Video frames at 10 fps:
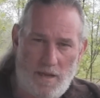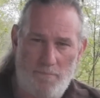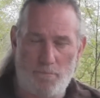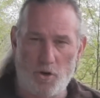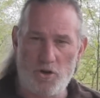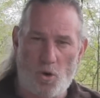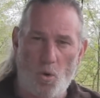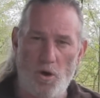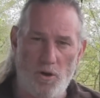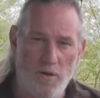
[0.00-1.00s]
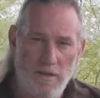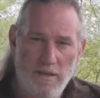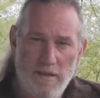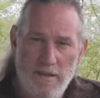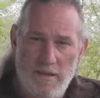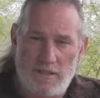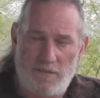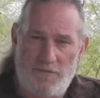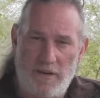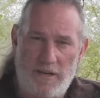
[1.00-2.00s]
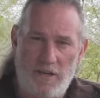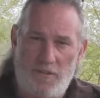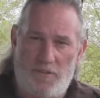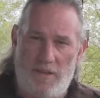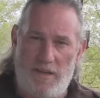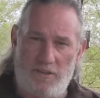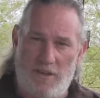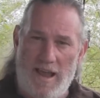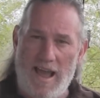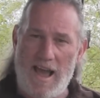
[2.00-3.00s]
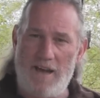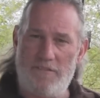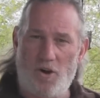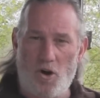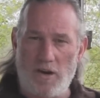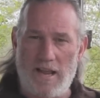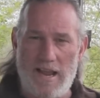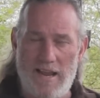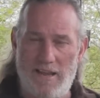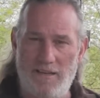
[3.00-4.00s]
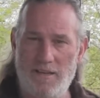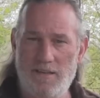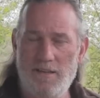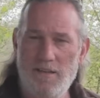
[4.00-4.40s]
And birch oil is a very good thing to have on hand